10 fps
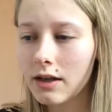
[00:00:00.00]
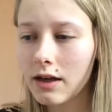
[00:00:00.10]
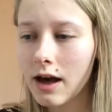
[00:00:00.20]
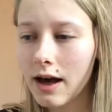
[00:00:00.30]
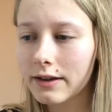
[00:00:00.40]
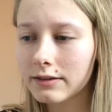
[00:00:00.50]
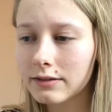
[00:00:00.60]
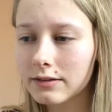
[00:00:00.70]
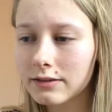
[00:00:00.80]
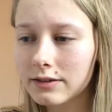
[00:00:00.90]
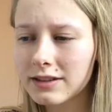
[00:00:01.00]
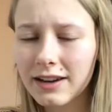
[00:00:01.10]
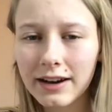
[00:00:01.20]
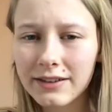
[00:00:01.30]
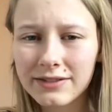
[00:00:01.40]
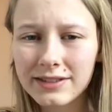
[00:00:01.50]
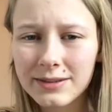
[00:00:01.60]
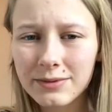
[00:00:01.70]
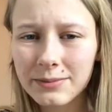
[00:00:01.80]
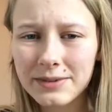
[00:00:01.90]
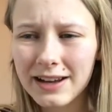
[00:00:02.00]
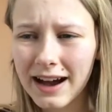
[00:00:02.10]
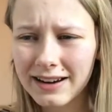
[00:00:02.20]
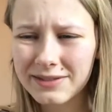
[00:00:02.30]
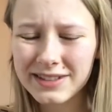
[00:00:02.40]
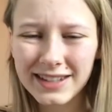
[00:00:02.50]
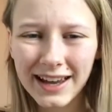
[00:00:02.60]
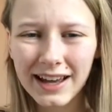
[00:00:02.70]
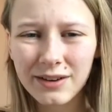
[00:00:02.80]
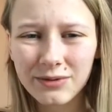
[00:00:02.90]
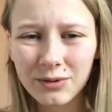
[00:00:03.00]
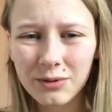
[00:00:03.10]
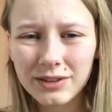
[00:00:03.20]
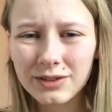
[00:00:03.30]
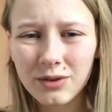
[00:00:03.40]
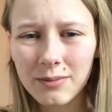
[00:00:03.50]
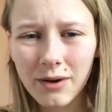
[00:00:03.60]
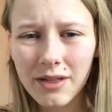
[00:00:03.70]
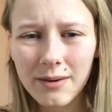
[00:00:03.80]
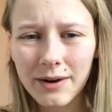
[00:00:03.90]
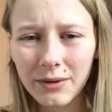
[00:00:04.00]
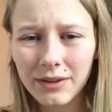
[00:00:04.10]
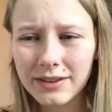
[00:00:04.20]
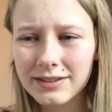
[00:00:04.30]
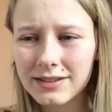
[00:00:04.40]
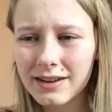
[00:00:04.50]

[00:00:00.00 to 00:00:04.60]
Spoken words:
And she's kind of seems to be kind of scared of talking to her brother about this.